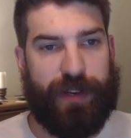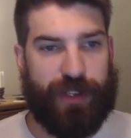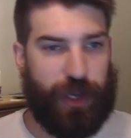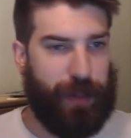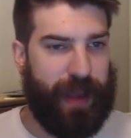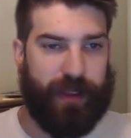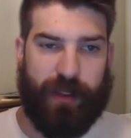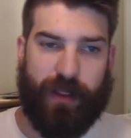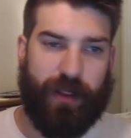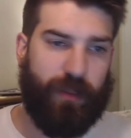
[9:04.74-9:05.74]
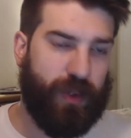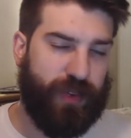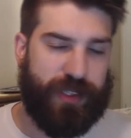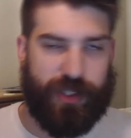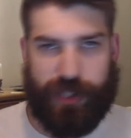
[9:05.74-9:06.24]
bar feature to go back to the
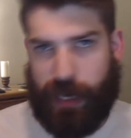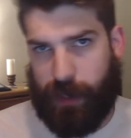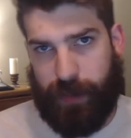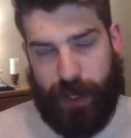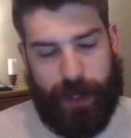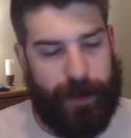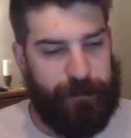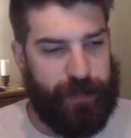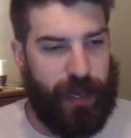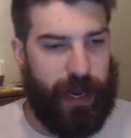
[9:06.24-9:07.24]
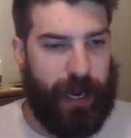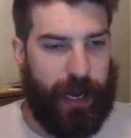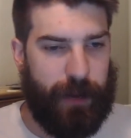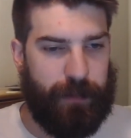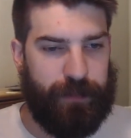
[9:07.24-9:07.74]
most recent channel, but
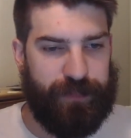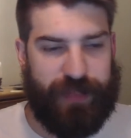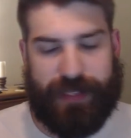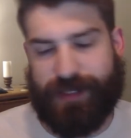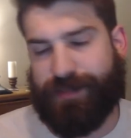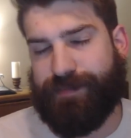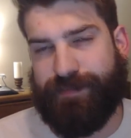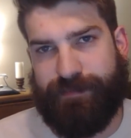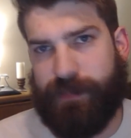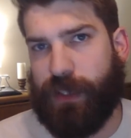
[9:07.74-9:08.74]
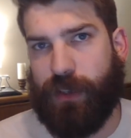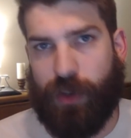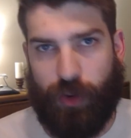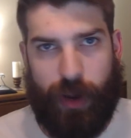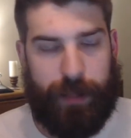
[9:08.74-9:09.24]
that's a
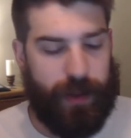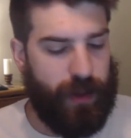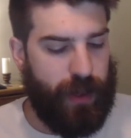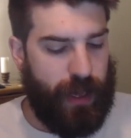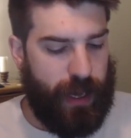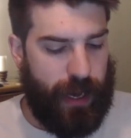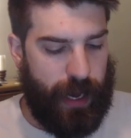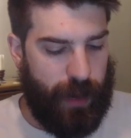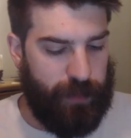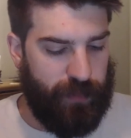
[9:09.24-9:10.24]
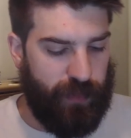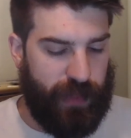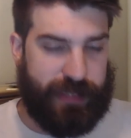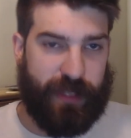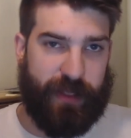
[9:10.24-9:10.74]
little gripe.
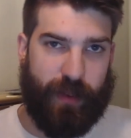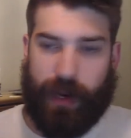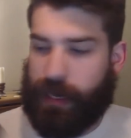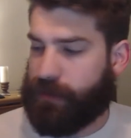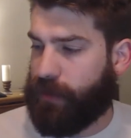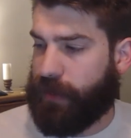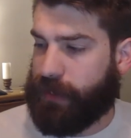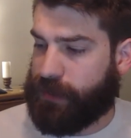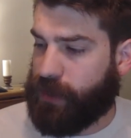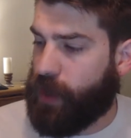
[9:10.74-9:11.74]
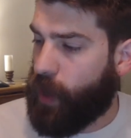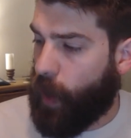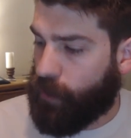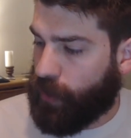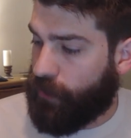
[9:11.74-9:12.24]
That's when I get to this.
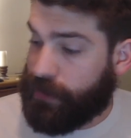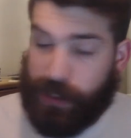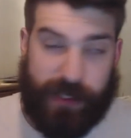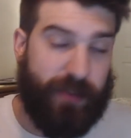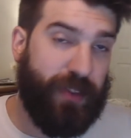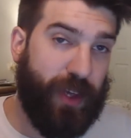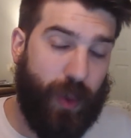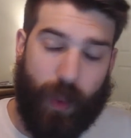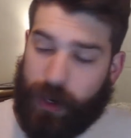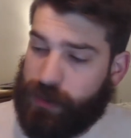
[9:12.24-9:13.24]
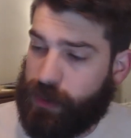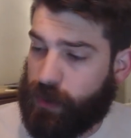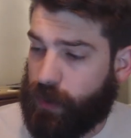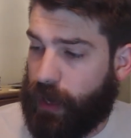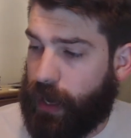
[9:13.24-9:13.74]
Overall, this does everything you want it
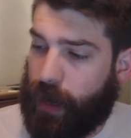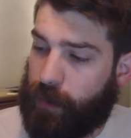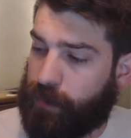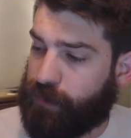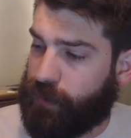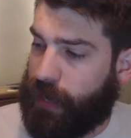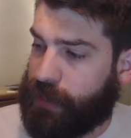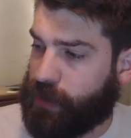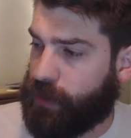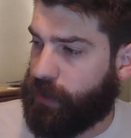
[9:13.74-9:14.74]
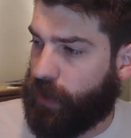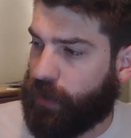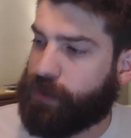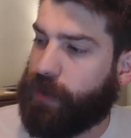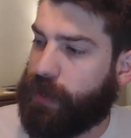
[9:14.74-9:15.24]
to. It has all
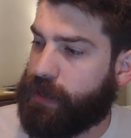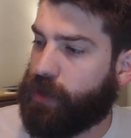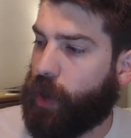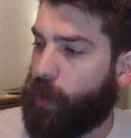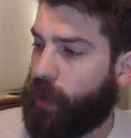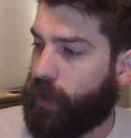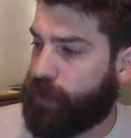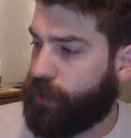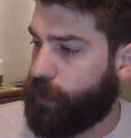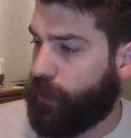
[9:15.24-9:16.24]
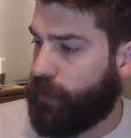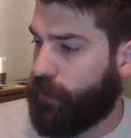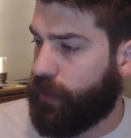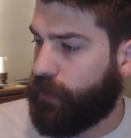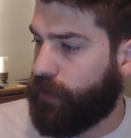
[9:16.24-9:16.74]
those buttons, R1,
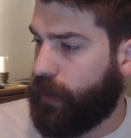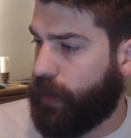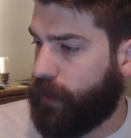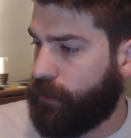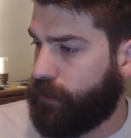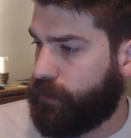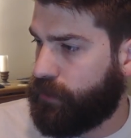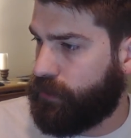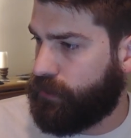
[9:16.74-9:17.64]
R2, R3,